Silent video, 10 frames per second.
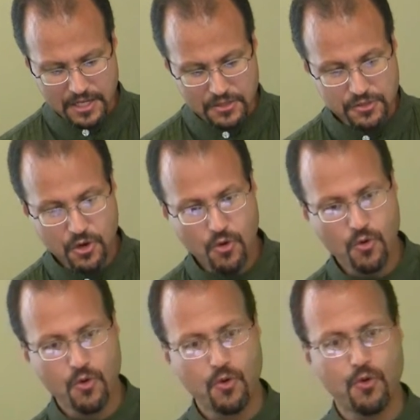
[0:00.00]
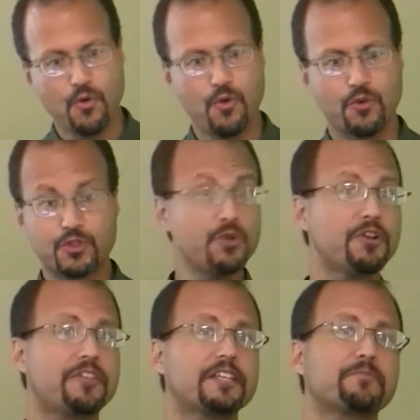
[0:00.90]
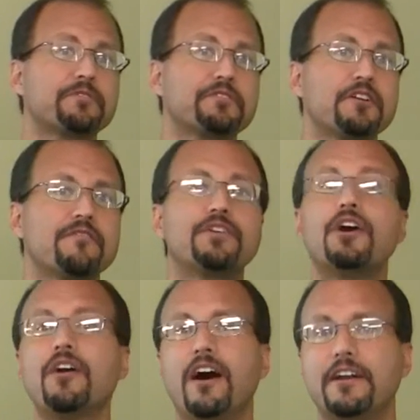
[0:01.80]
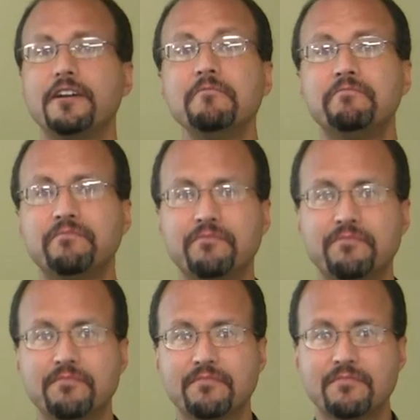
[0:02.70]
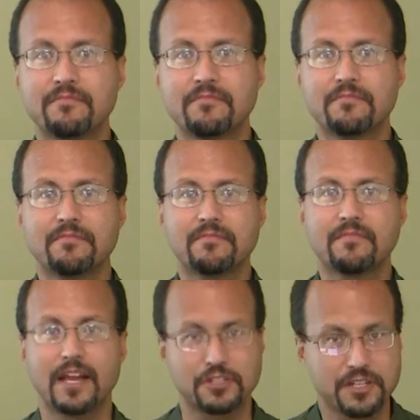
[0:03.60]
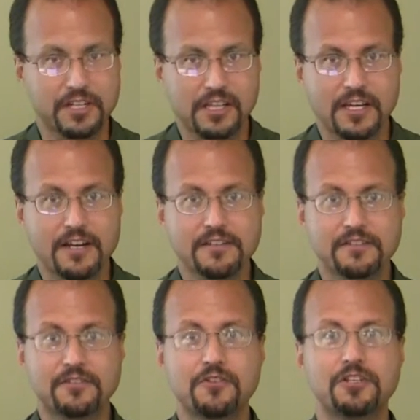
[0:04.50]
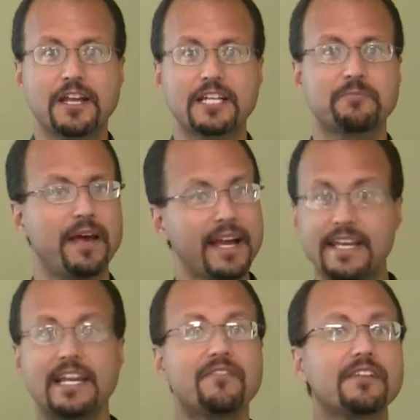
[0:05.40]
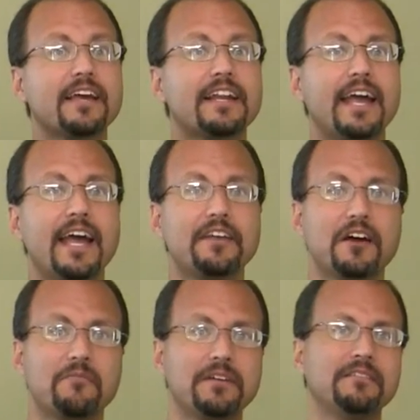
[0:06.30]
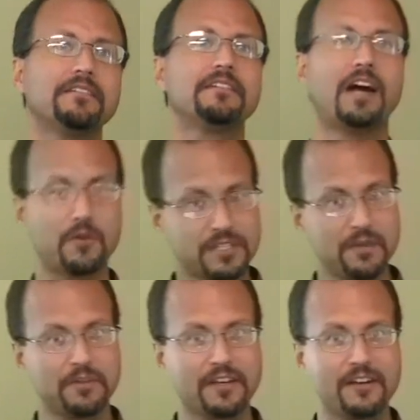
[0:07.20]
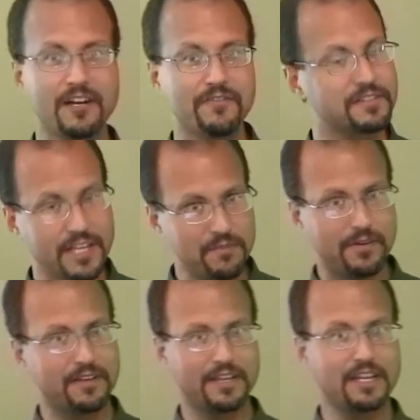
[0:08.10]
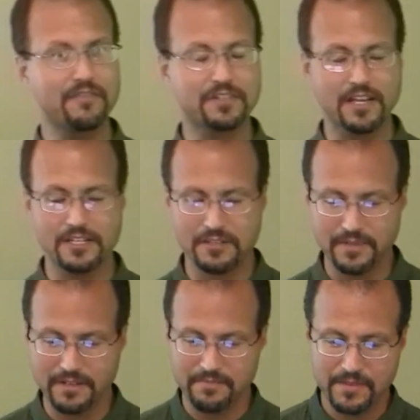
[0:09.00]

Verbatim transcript: So Judith has preserved her honor, as she declares as soon as she gets back. He never laid a hand on me. I was able to cut off his head, but he never touched me.